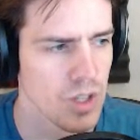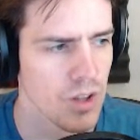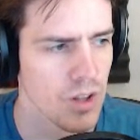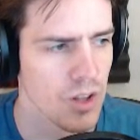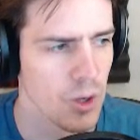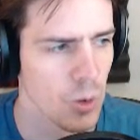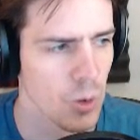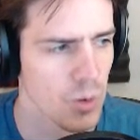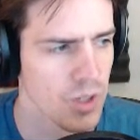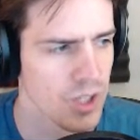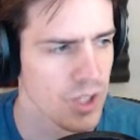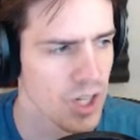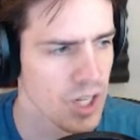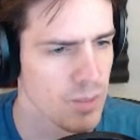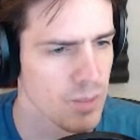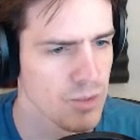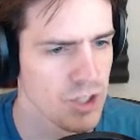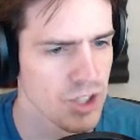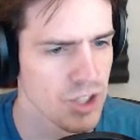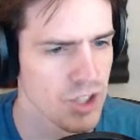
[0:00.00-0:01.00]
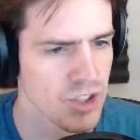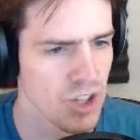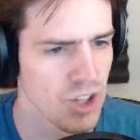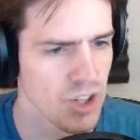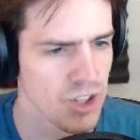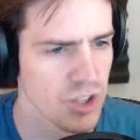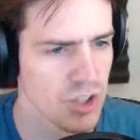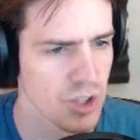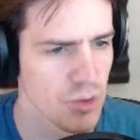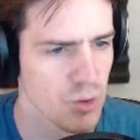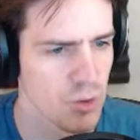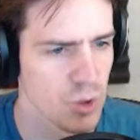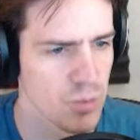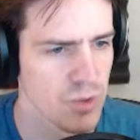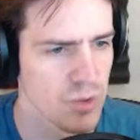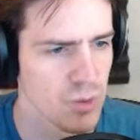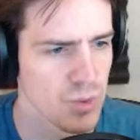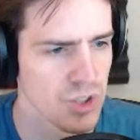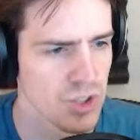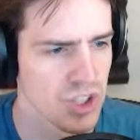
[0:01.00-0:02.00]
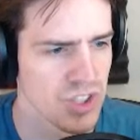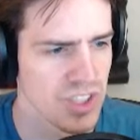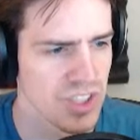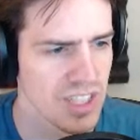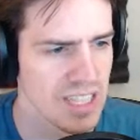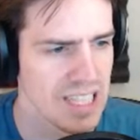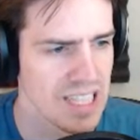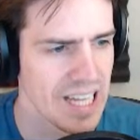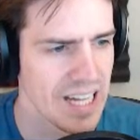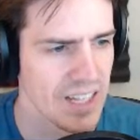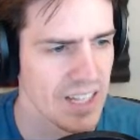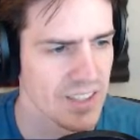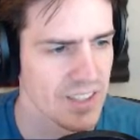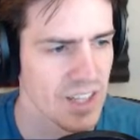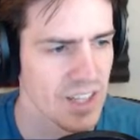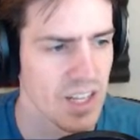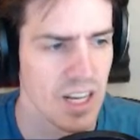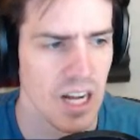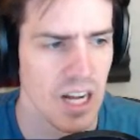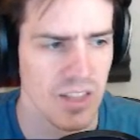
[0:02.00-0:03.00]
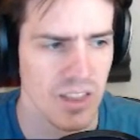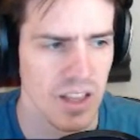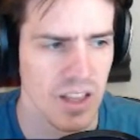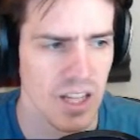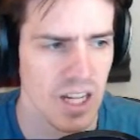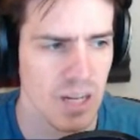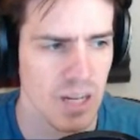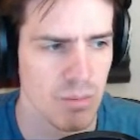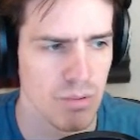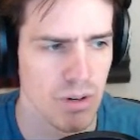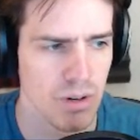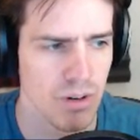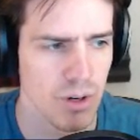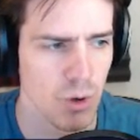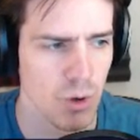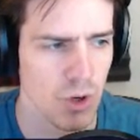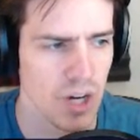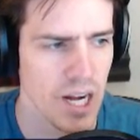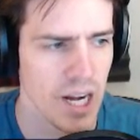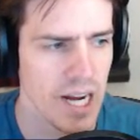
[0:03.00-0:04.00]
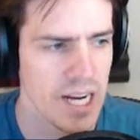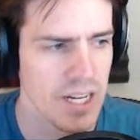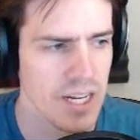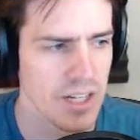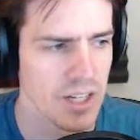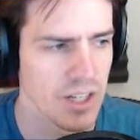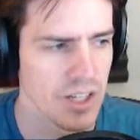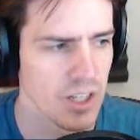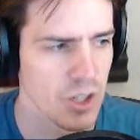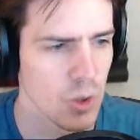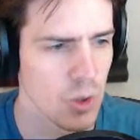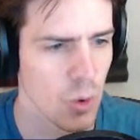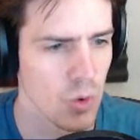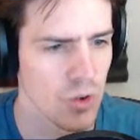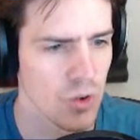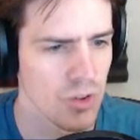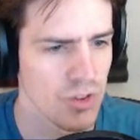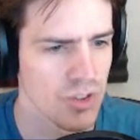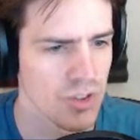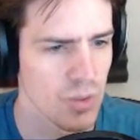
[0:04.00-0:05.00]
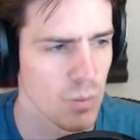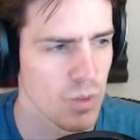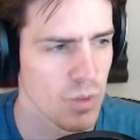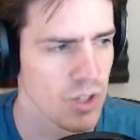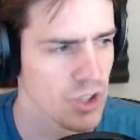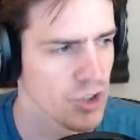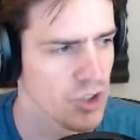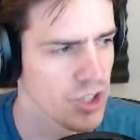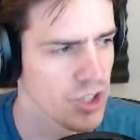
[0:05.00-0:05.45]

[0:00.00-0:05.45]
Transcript: The only time she's not in her room is when she's in class, at the library, or hiding in a corner somewhere